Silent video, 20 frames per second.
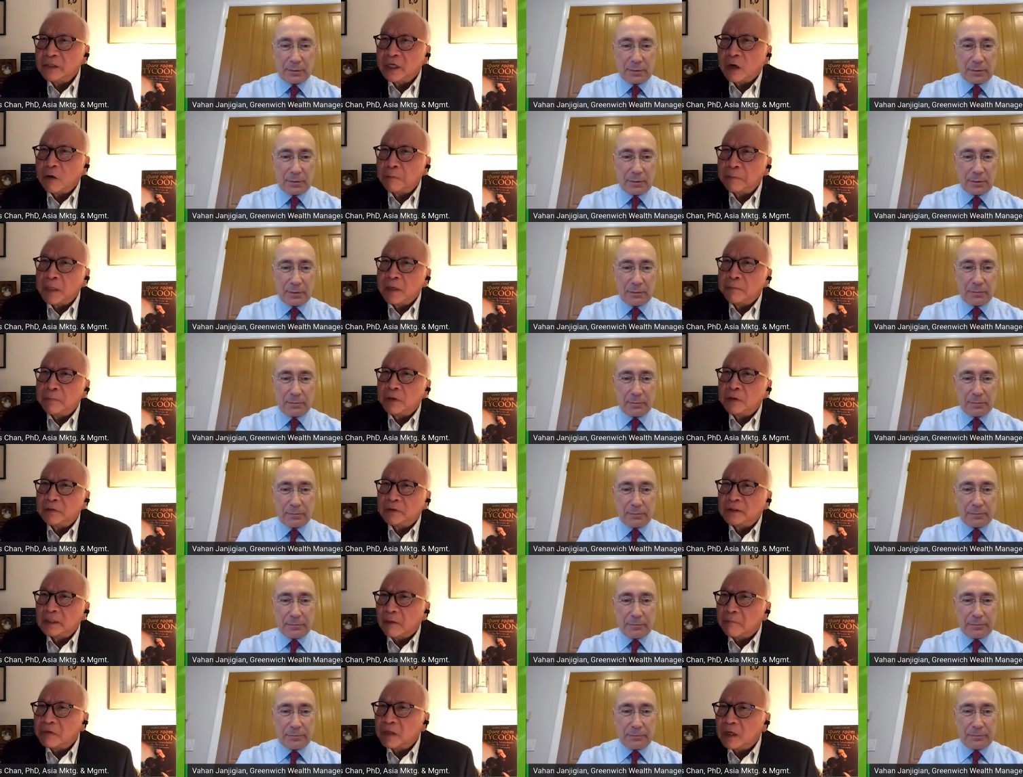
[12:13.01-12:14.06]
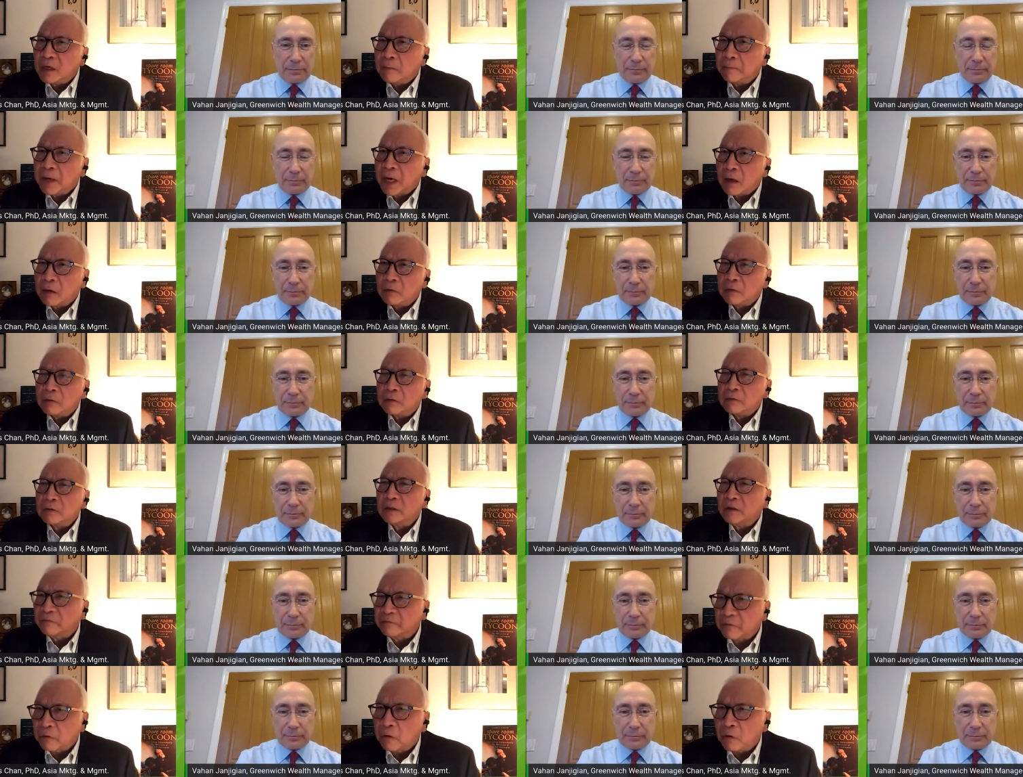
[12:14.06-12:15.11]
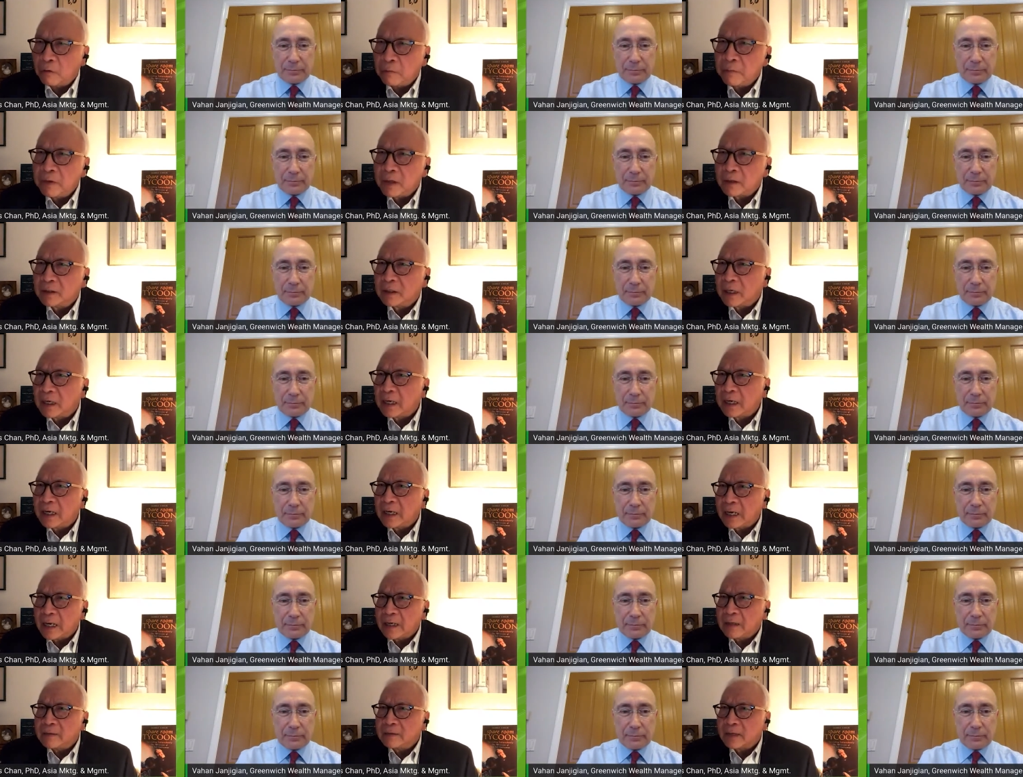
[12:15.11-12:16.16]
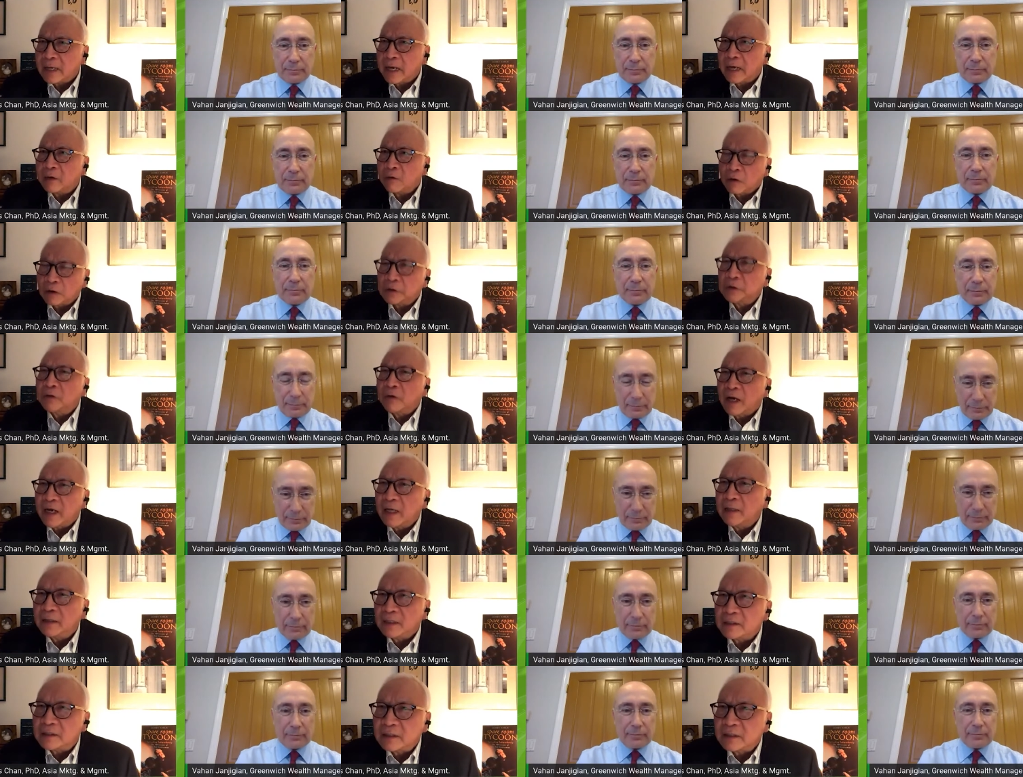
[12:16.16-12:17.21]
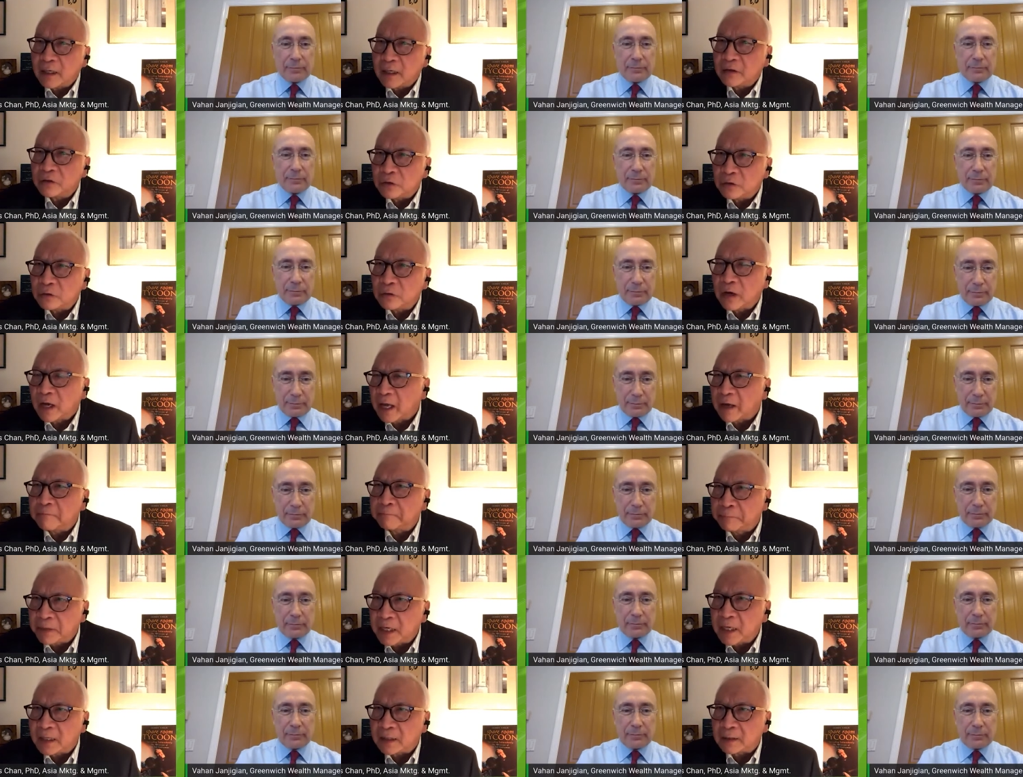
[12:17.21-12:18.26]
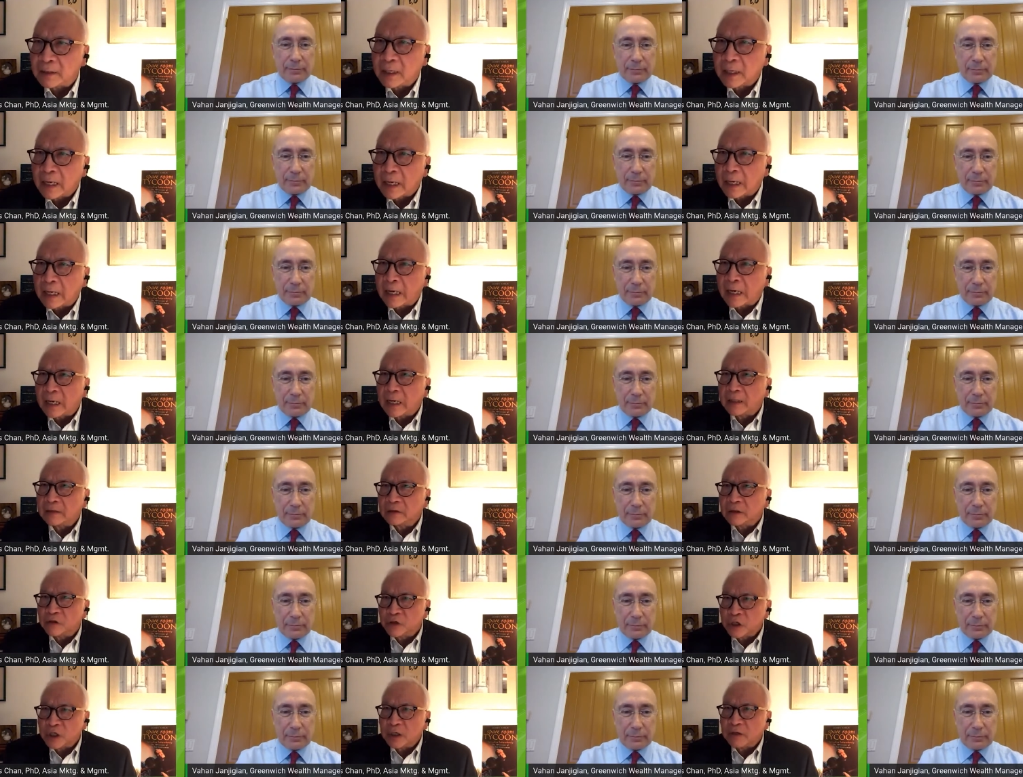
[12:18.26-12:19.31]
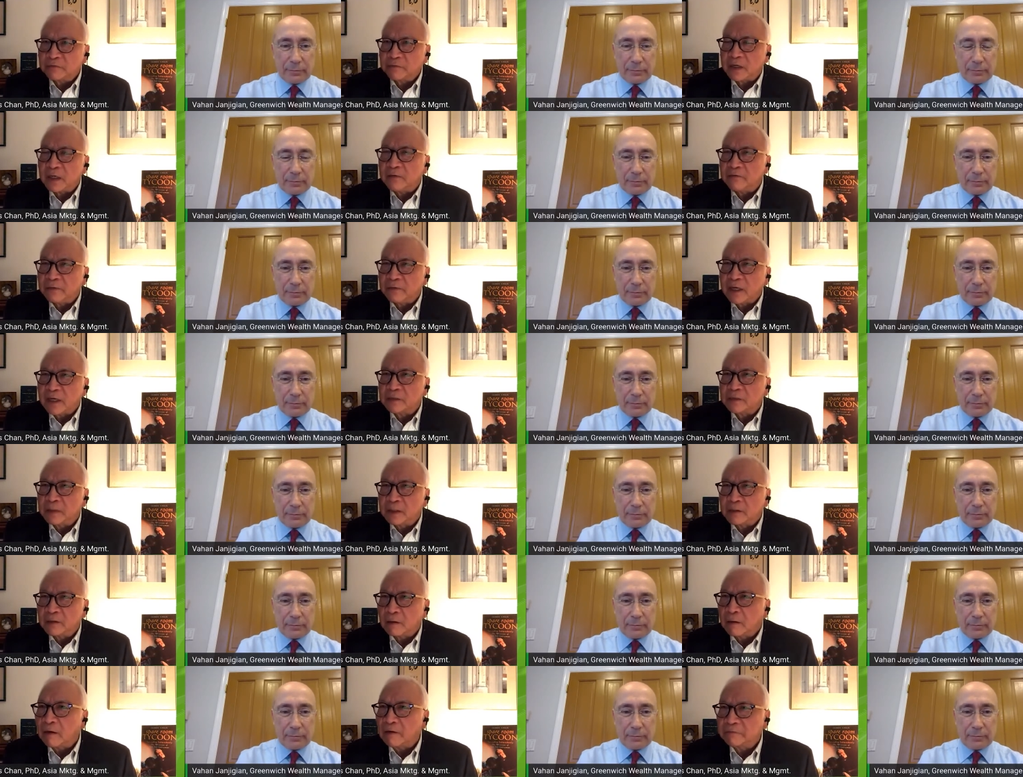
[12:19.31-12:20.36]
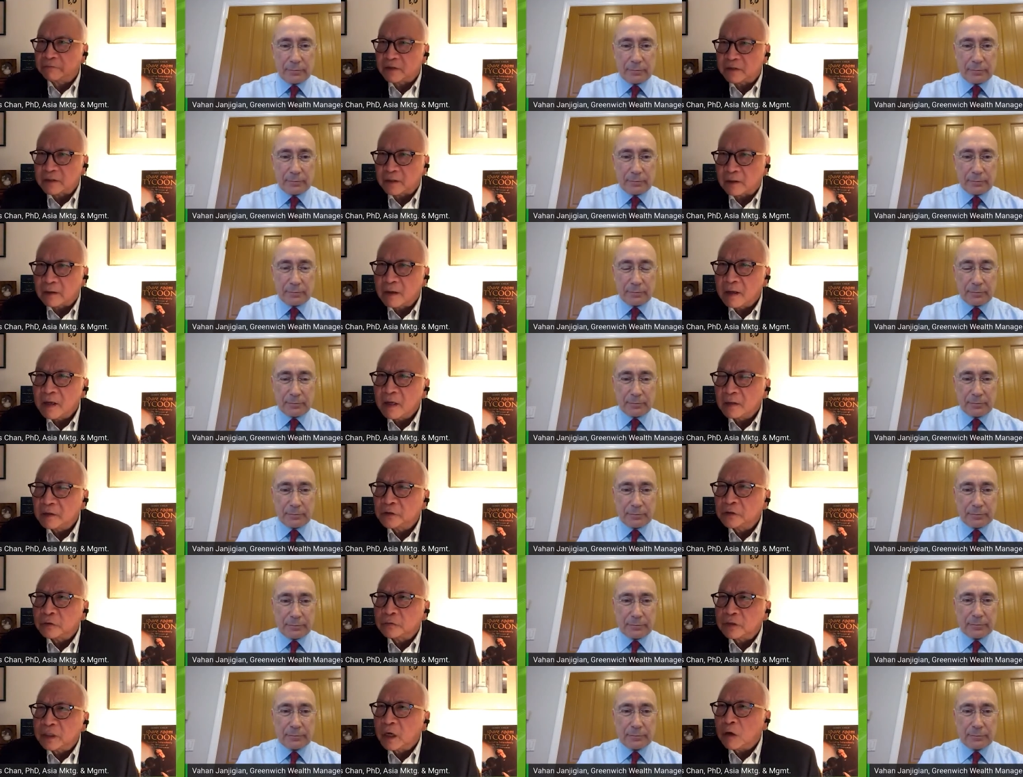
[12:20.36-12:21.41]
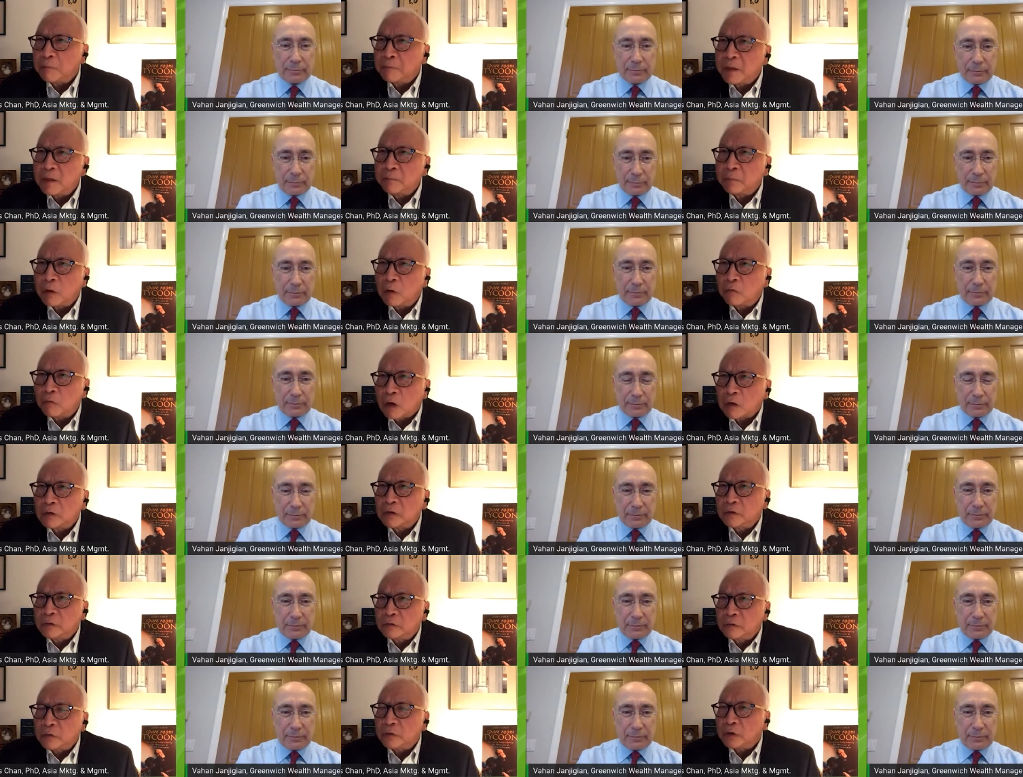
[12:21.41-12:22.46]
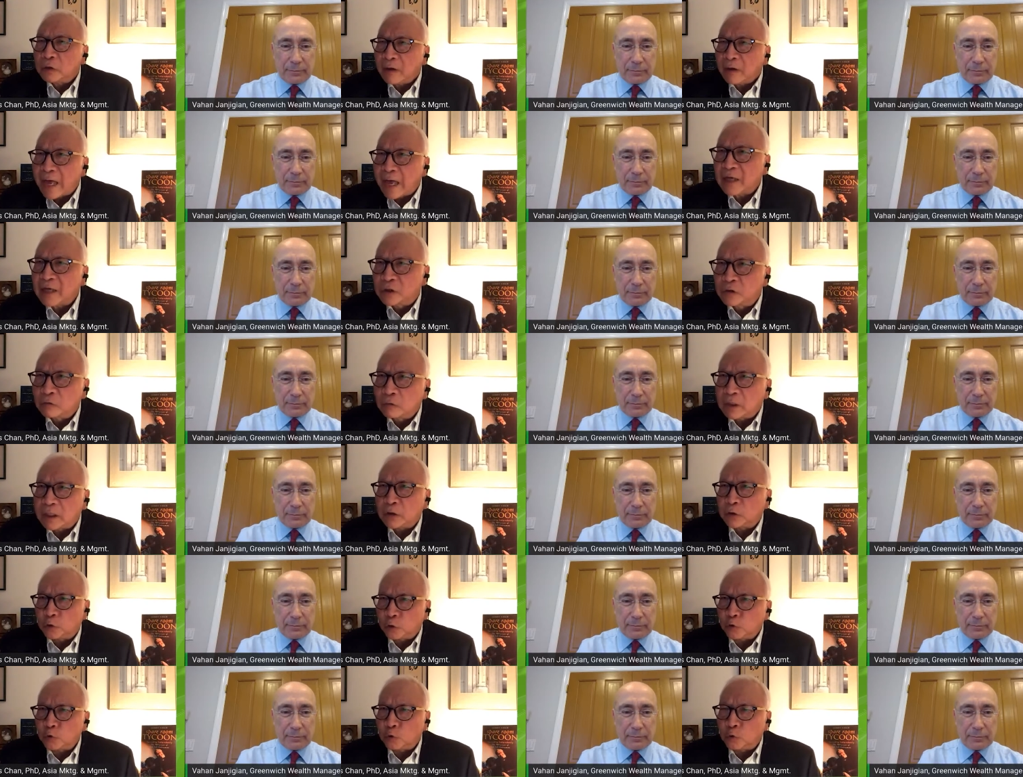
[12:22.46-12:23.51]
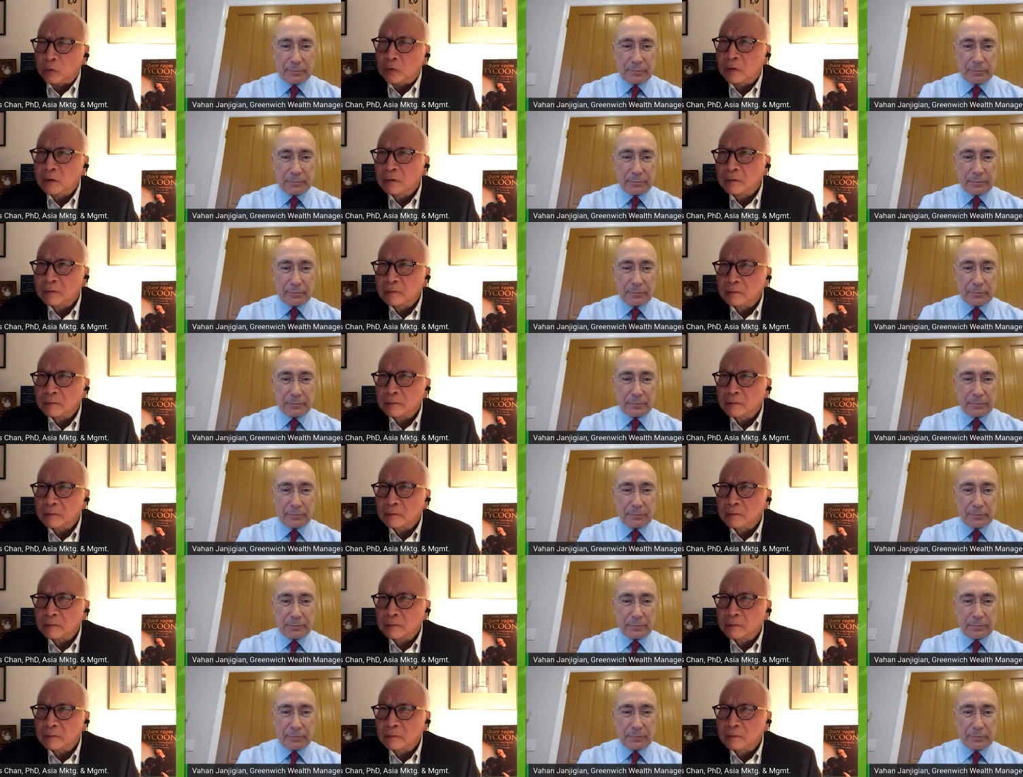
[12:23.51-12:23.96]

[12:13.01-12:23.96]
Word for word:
Speaker 1: Can you tell people something about the firm? Uh, and and also, I understand you have been uh, the chief investment officer. So tell people what do you actually do?